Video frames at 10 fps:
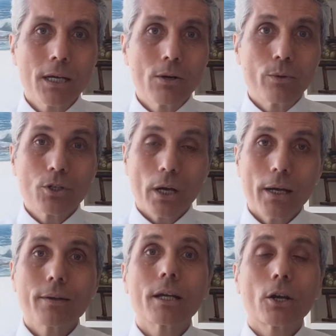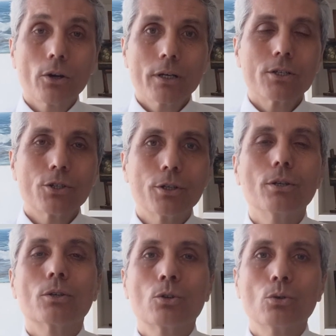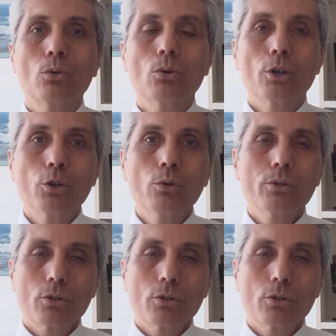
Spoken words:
which I encourage you to use,